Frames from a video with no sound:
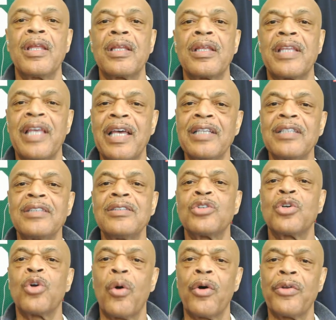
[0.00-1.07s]
"Getting to
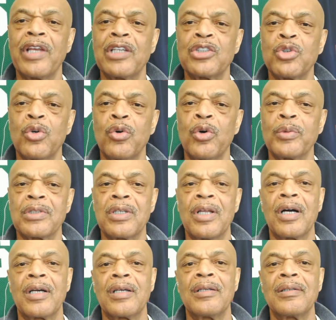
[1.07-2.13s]
go on that tour was
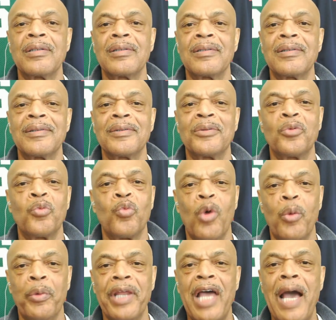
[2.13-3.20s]
luck.
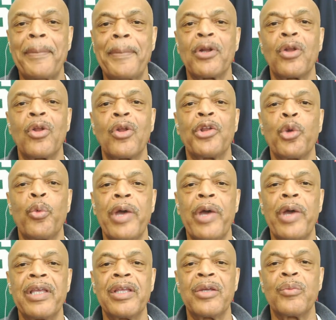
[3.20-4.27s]
What would happen along the
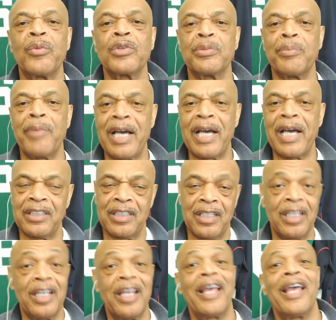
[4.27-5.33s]
way was
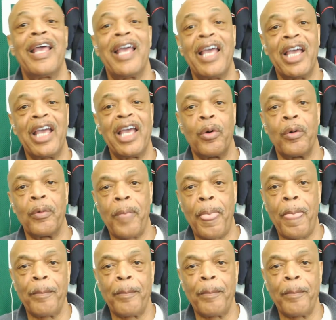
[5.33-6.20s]
magic," end quote.